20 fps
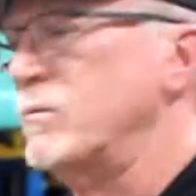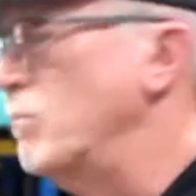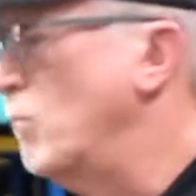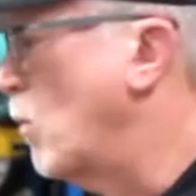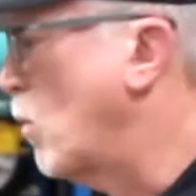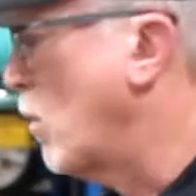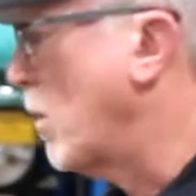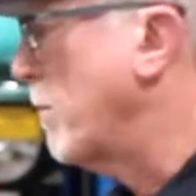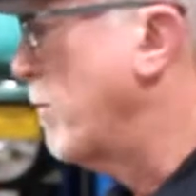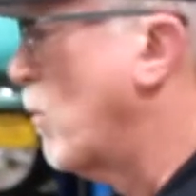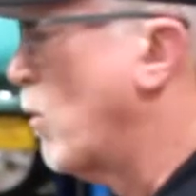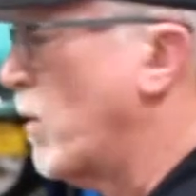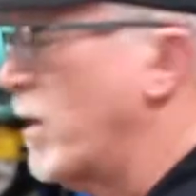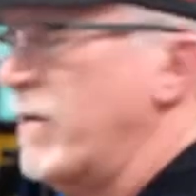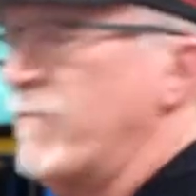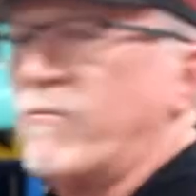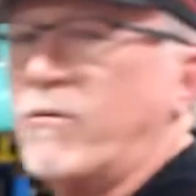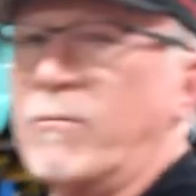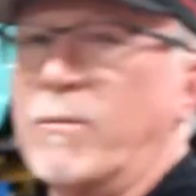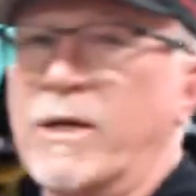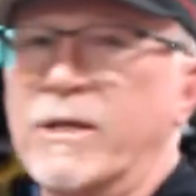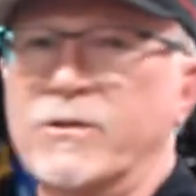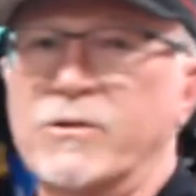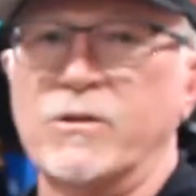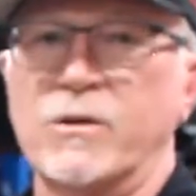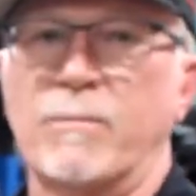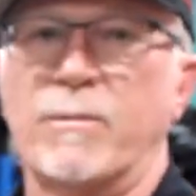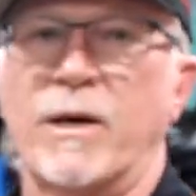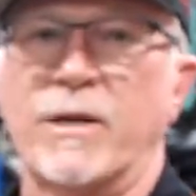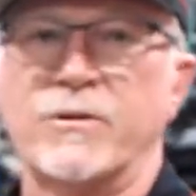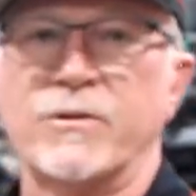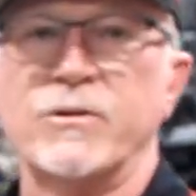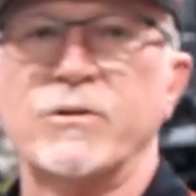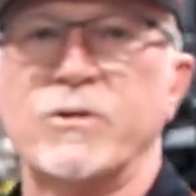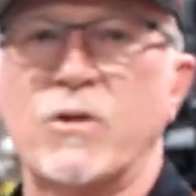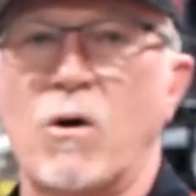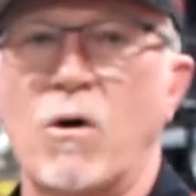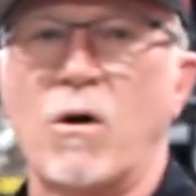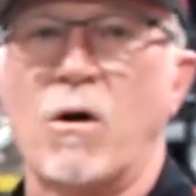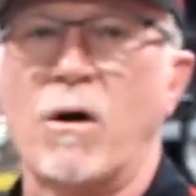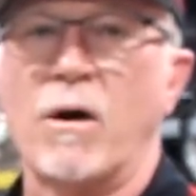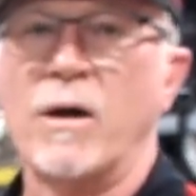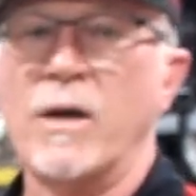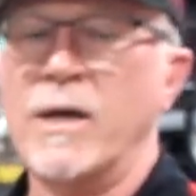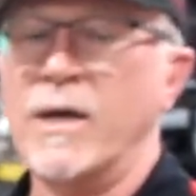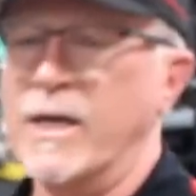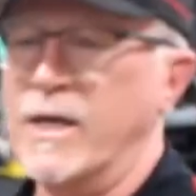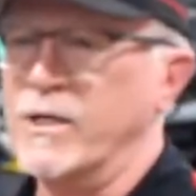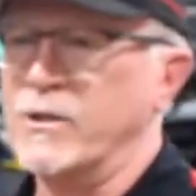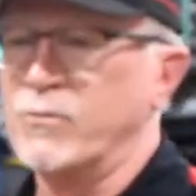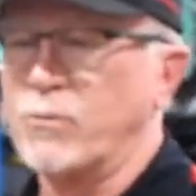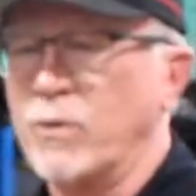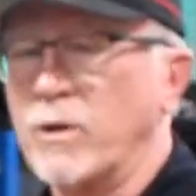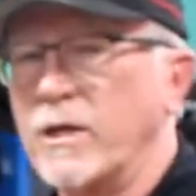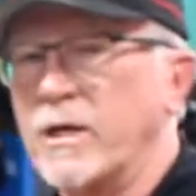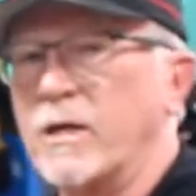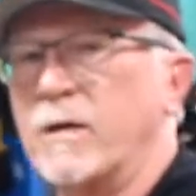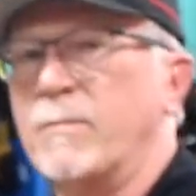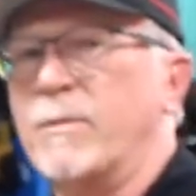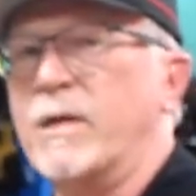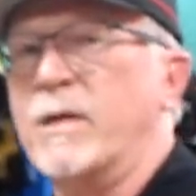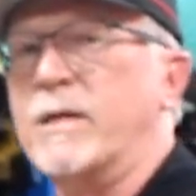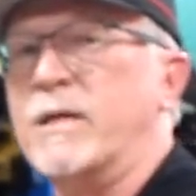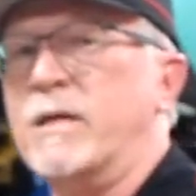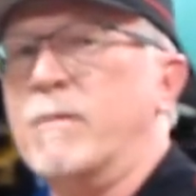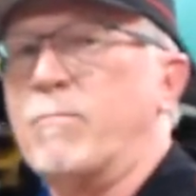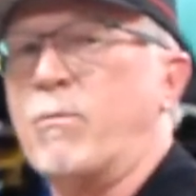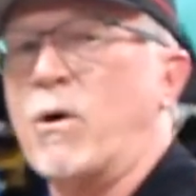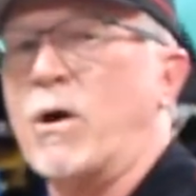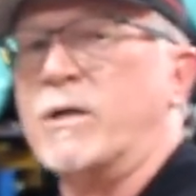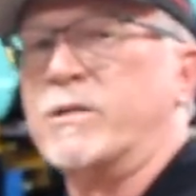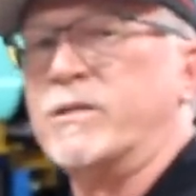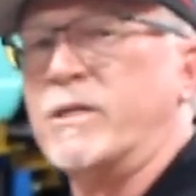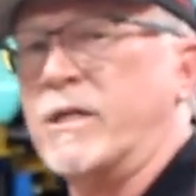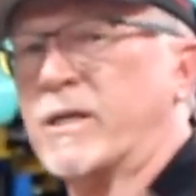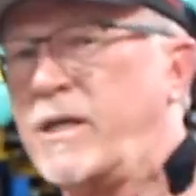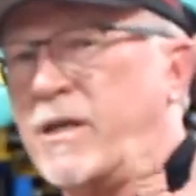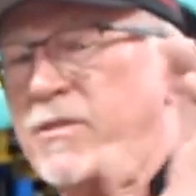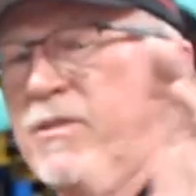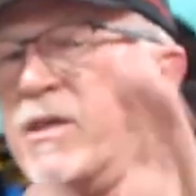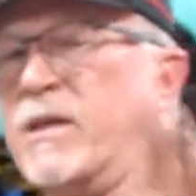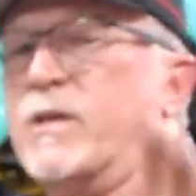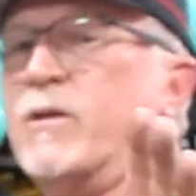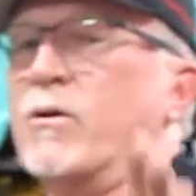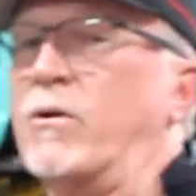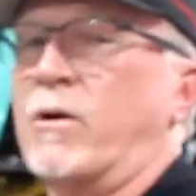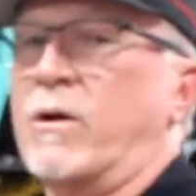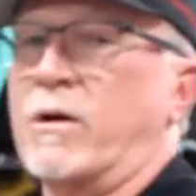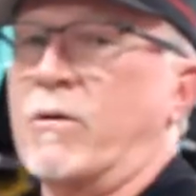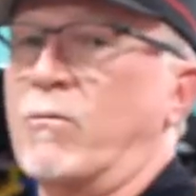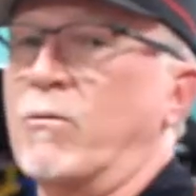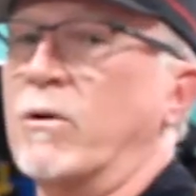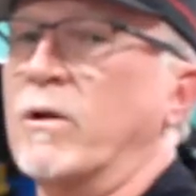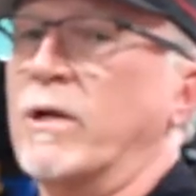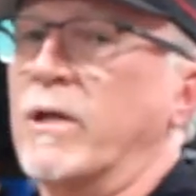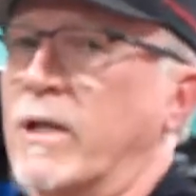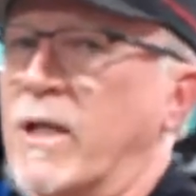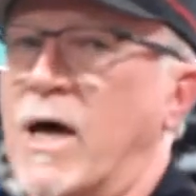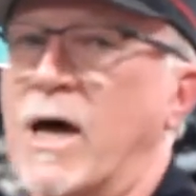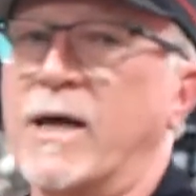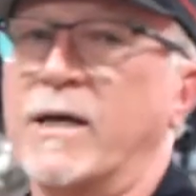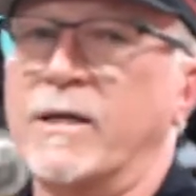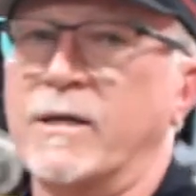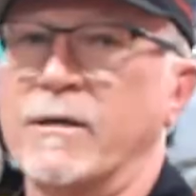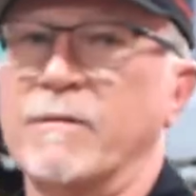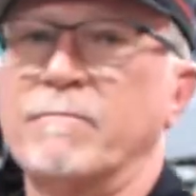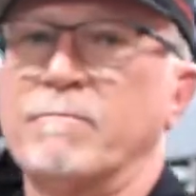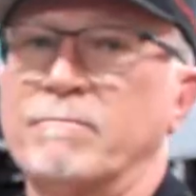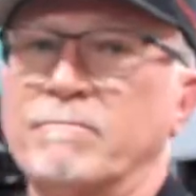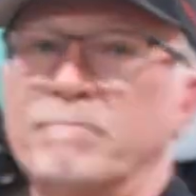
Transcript: more and more information about this car. It's really going to be a neat project. I think you're going to really like it.